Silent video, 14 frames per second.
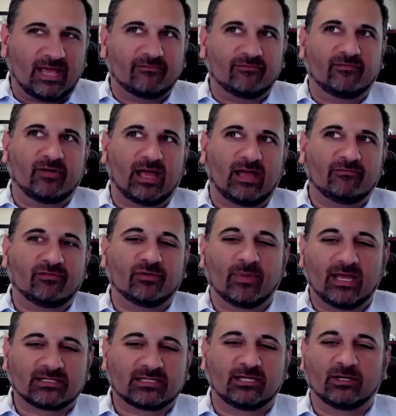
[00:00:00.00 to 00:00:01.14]
have your
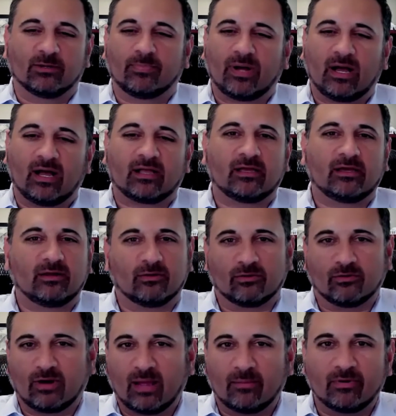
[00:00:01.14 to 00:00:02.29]
mask in your pocket or
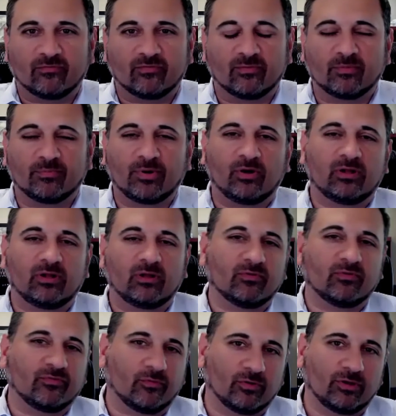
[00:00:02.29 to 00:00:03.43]
grab it from the podium
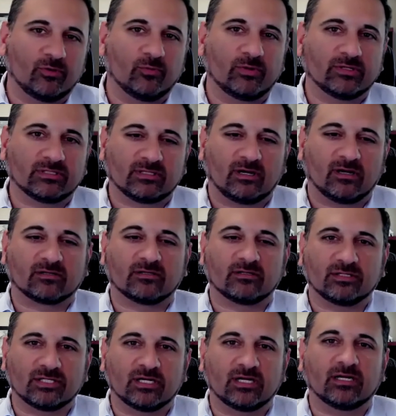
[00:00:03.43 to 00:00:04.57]
before you went to talk to the
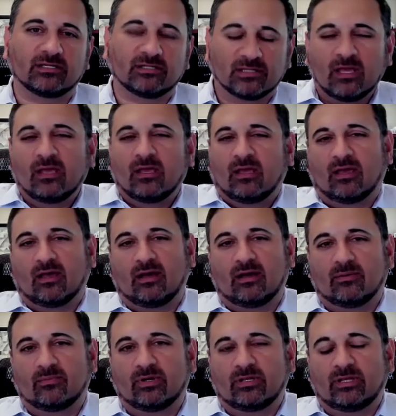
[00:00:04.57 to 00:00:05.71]
judge.
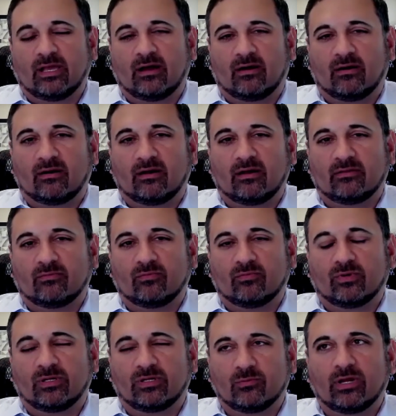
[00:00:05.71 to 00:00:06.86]
But yeah,
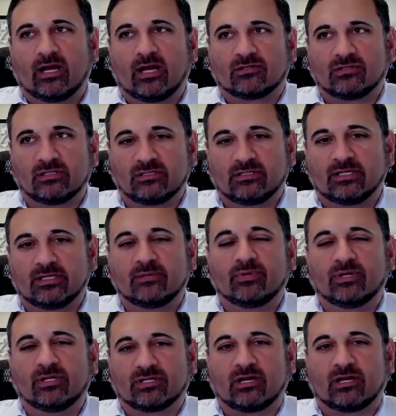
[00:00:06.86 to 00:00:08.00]
we actually did
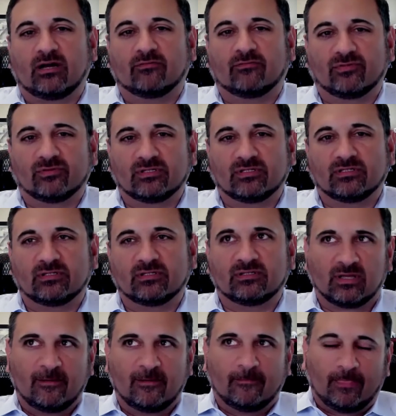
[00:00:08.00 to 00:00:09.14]
bench conferences.
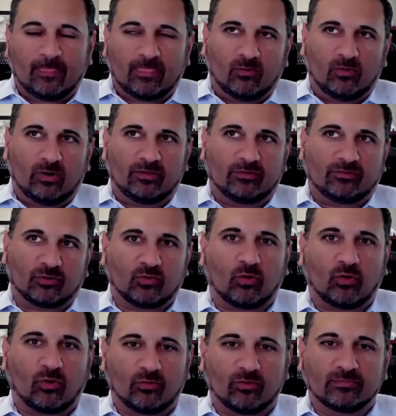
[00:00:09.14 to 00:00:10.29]
The way that the
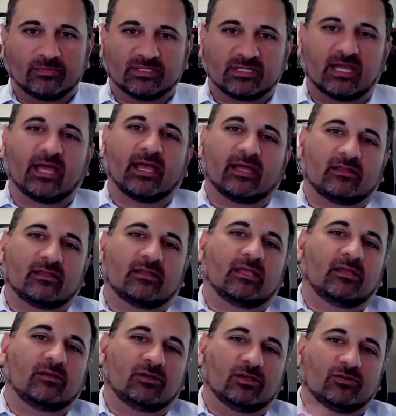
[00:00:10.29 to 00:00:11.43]
courtroom sat,
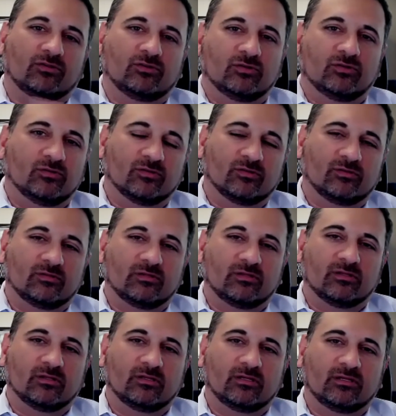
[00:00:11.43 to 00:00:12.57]
he could do
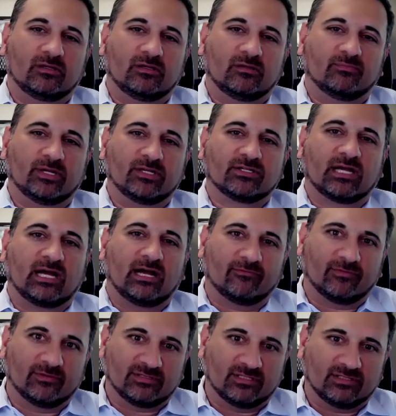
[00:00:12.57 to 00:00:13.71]
the bench
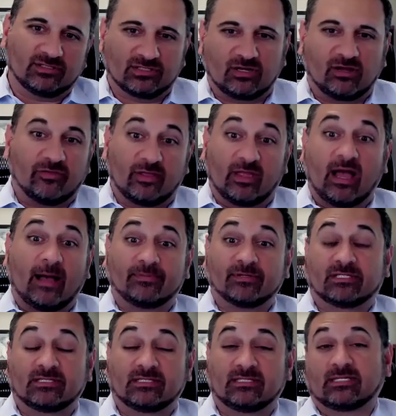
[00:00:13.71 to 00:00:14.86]
conferences just on the
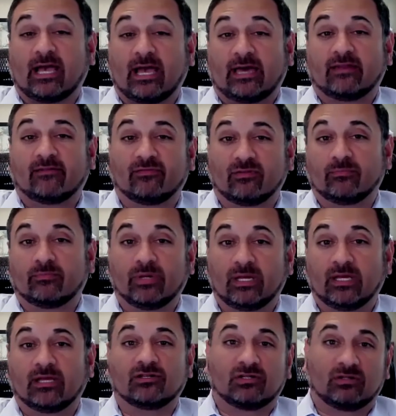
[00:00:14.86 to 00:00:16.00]
opposite side of the
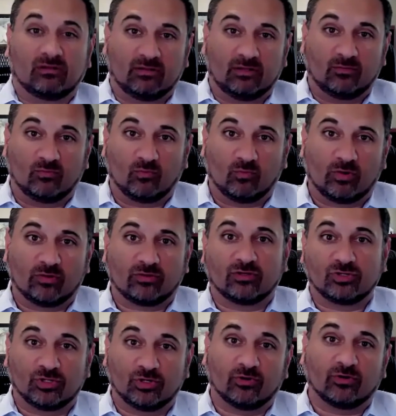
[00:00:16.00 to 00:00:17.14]
bench than what the
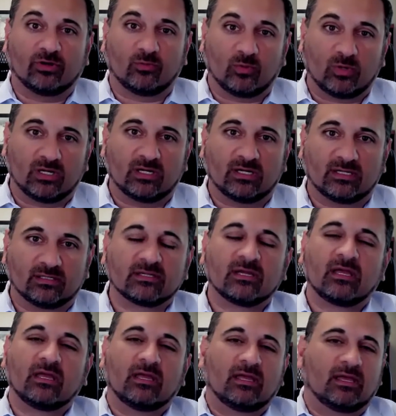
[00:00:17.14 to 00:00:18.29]
jury was.
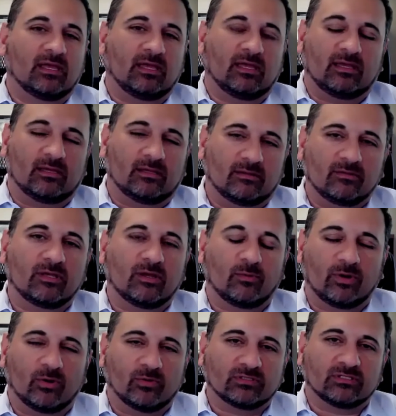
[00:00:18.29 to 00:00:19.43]
And yeah,
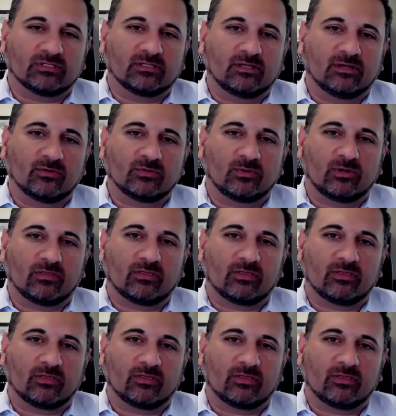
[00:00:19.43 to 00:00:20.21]
we always did those with